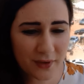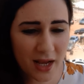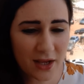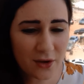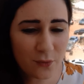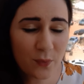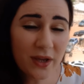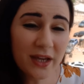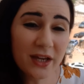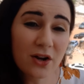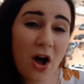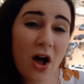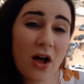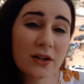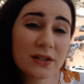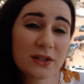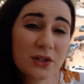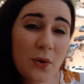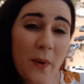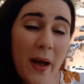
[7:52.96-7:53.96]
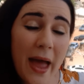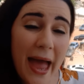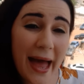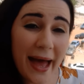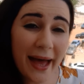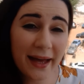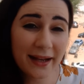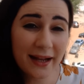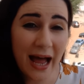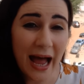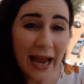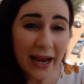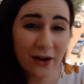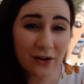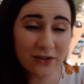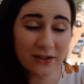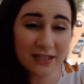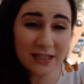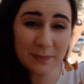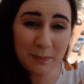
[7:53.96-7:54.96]
We can also add
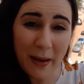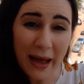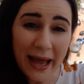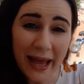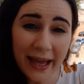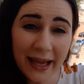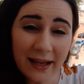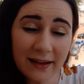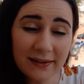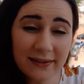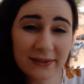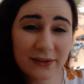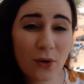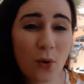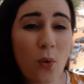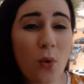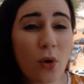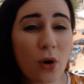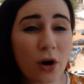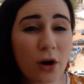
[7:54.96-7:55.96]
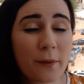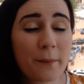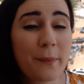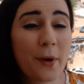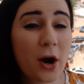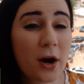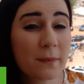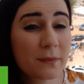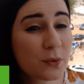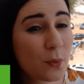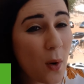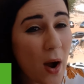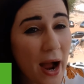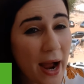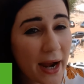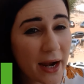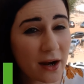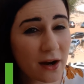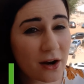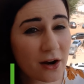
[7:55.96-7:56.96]
iron spikes or barbed
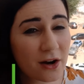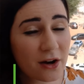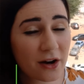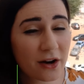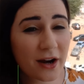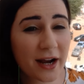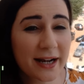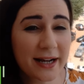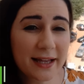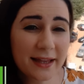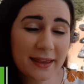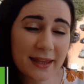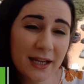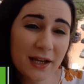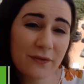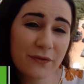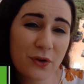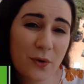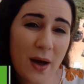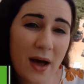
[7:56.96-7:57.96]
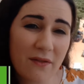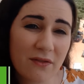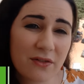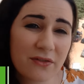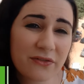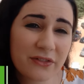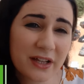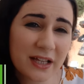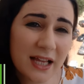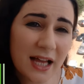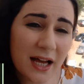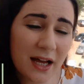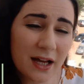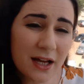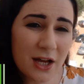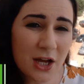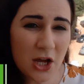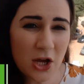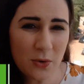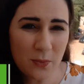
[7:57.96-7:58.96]
wire or anything. If you have a villa,
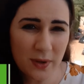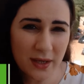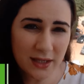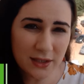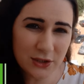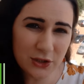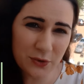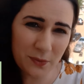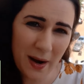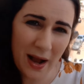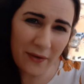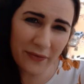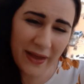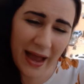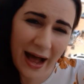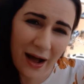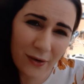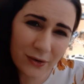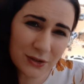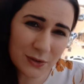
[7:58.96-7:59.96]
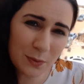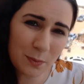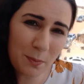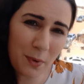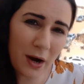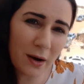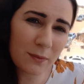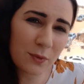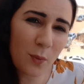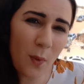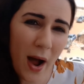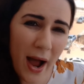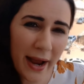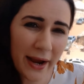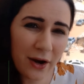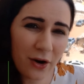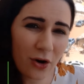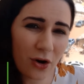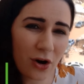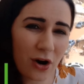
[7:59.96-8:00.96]
we can surround the house with barbed
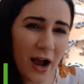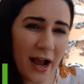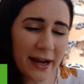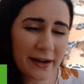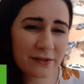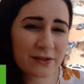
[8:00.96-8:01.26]
wire or iron